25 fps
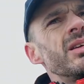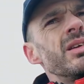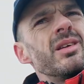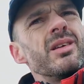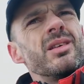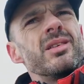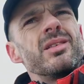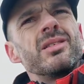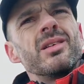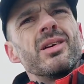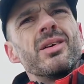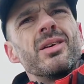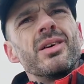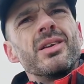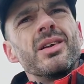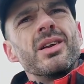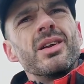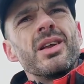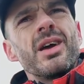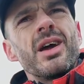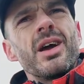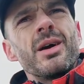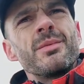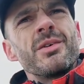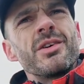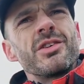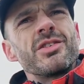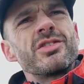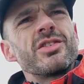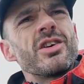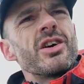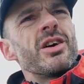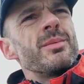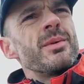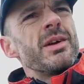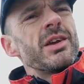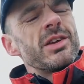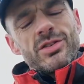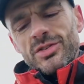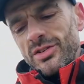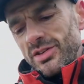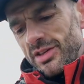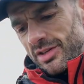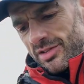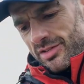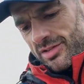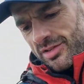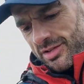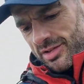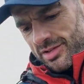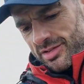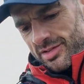So I don't know how much time extra that's going to